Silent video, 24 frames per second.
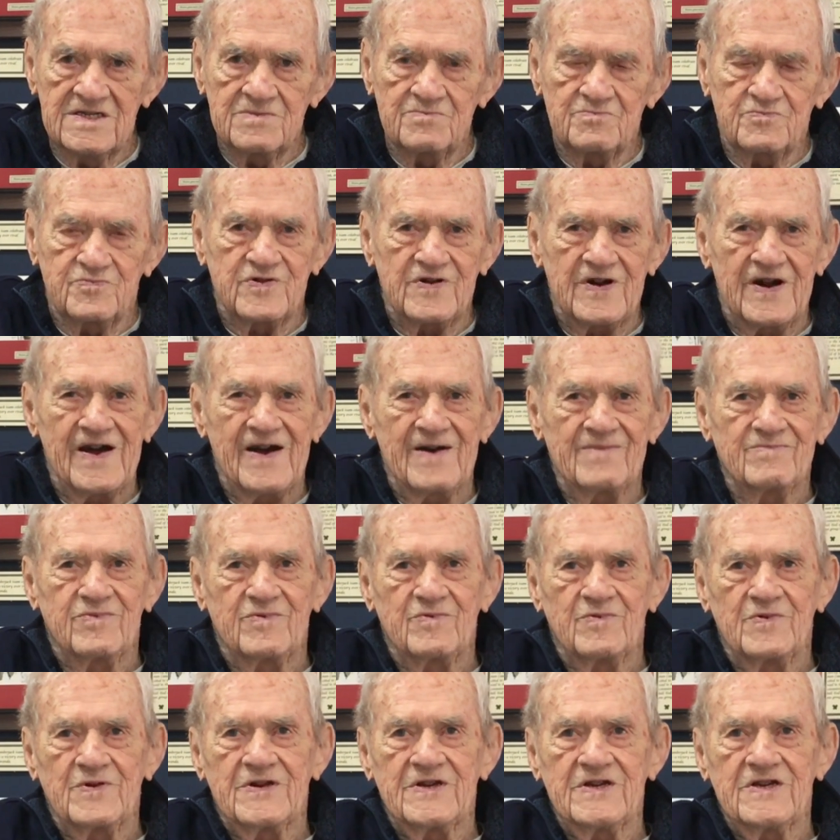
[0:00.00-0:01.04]

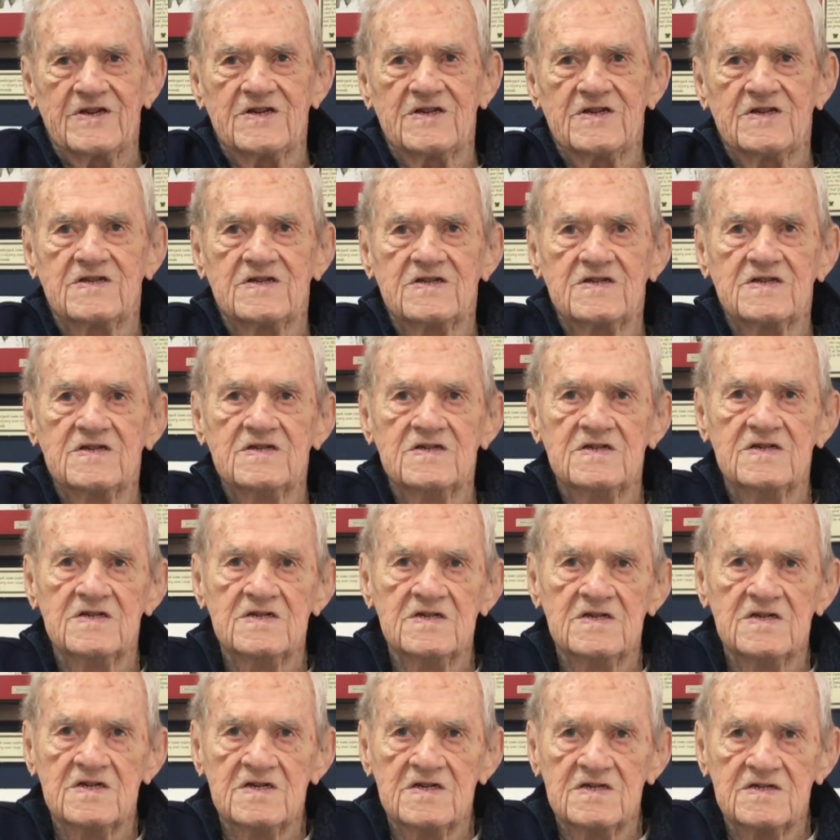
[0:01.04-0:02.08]
probably,
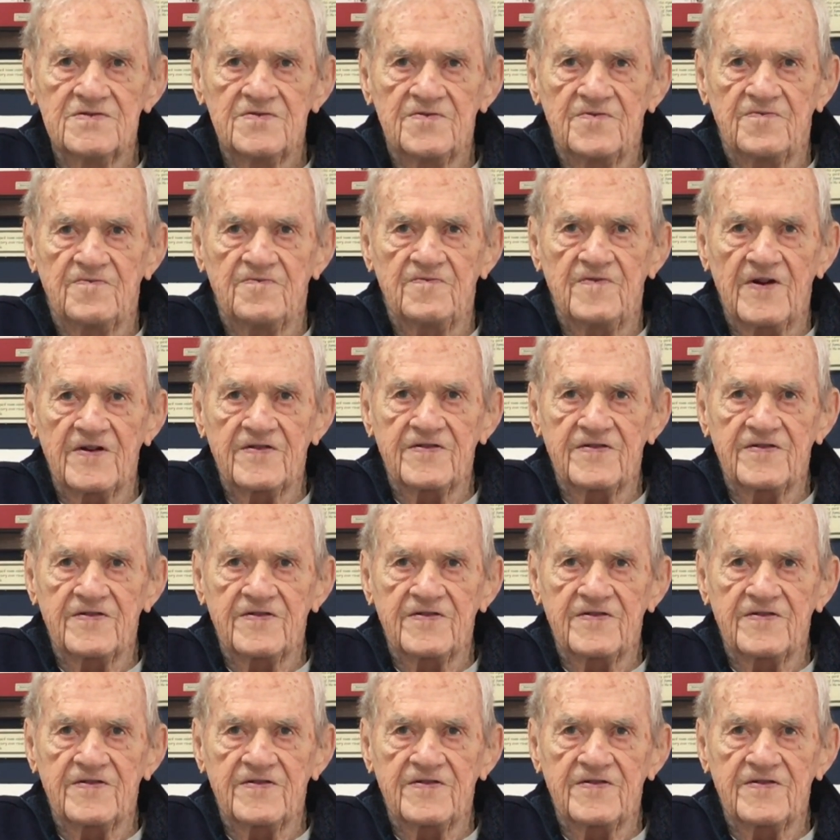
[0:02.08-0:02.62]
I